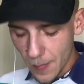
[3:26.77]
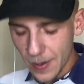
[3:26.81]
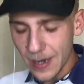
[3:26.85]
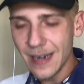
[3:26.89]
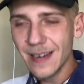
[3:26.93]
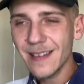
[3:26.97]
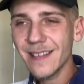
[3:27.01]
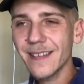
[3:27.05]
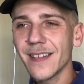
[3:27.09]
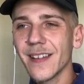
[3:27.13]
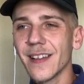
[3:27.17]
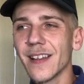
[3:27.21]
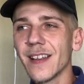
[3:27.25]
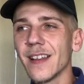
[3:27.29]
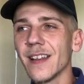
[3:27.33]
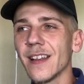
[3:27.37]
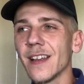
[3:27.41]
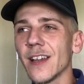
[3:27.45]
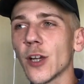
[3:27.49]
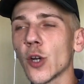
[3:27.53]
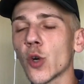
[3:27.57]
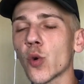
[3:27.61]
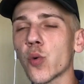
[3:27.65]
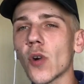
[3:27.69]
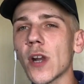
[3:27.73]
I mean,
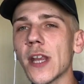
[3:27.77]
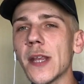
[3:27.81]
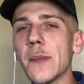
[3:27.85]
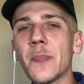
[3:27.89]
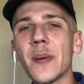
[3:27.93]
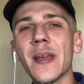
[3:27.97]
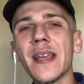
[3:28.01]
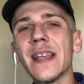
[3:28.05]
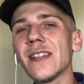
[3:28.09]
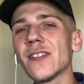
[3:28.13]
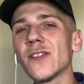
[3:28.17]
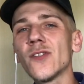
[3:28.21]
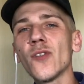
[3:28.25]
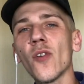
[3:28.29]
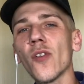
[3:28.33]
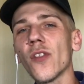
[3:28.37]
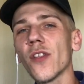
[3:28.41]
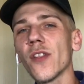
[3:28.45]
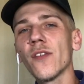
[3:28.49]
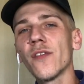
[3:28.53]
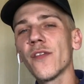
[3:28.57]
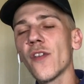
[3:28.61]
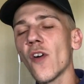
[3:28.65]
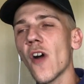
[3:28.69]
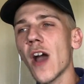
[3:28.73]
creepy's not
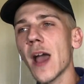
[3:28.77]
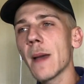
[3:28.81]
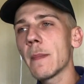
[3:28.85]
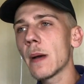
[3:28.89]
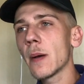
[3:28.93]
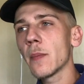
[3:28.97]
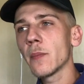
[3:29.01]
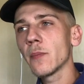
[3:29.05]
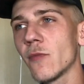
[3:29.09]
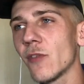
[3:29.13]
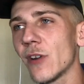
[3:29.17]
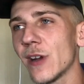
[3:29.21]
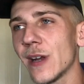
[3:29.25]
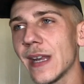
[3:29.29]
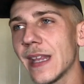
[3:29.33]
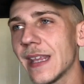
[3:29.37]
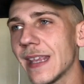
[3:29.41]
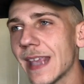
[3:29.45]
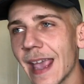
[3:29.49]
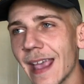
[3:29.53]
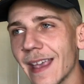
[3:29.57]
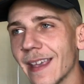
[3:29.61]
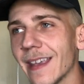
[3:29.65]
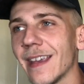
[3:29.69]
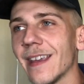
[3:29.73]
the vibe I'm really
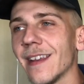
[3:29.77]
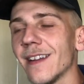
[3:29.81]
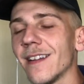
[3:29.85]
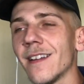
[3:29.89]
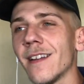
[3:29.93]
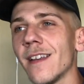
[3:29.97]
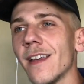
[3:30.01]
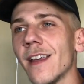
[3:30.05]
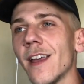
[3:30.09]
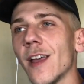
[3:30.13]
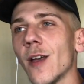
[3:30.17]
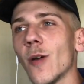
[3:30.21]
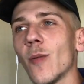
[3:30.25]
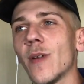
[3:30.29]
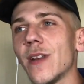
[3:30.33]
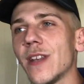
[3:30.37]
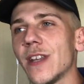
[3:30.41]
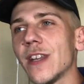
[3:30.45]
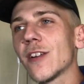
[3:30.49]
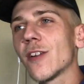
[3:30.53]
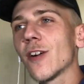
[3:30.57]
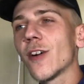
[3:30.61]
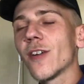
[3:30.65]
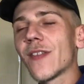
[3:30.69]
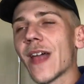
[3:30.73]
getting when
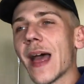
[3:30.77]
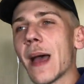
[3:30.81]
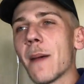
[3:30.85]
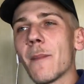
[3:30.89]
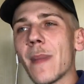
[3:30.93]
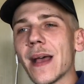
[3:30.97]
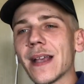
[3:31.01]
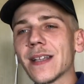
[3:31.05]
you got that